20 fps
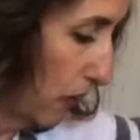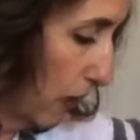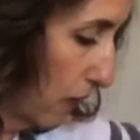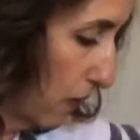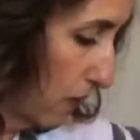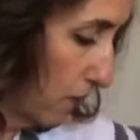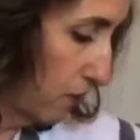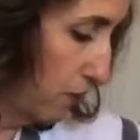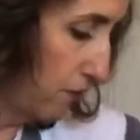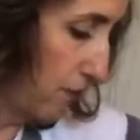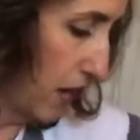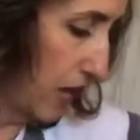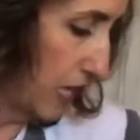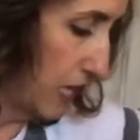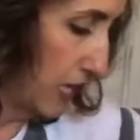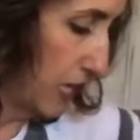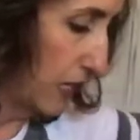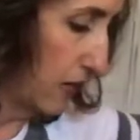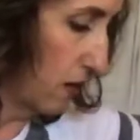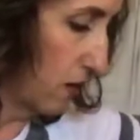here and
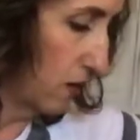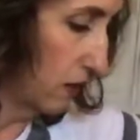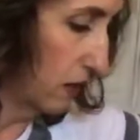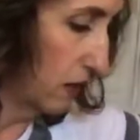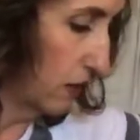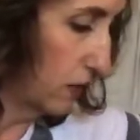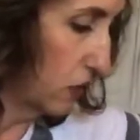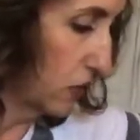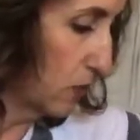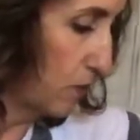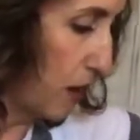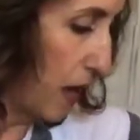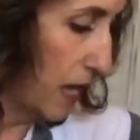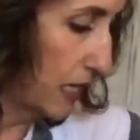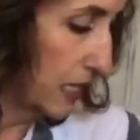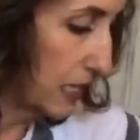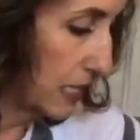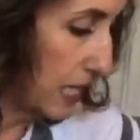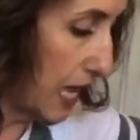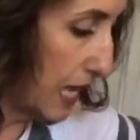finding our little
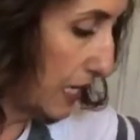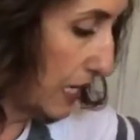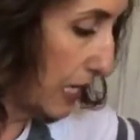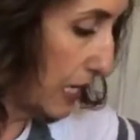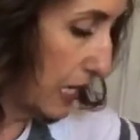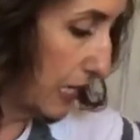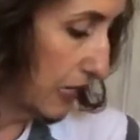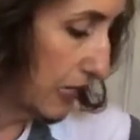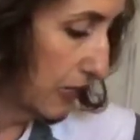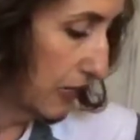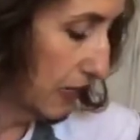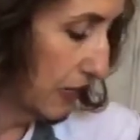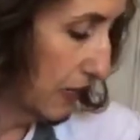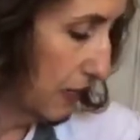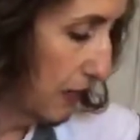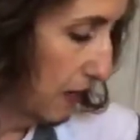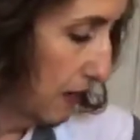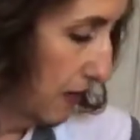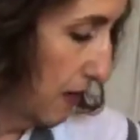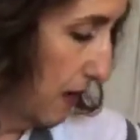spots that need
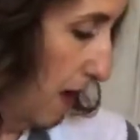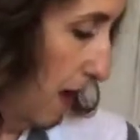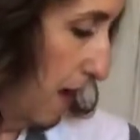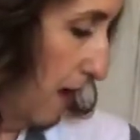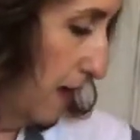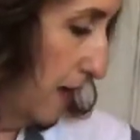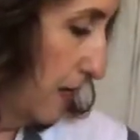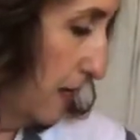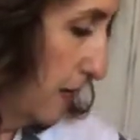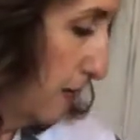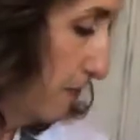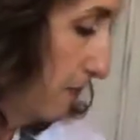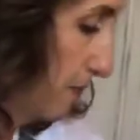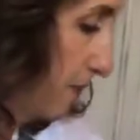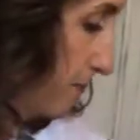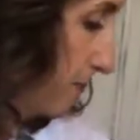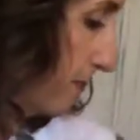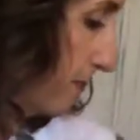our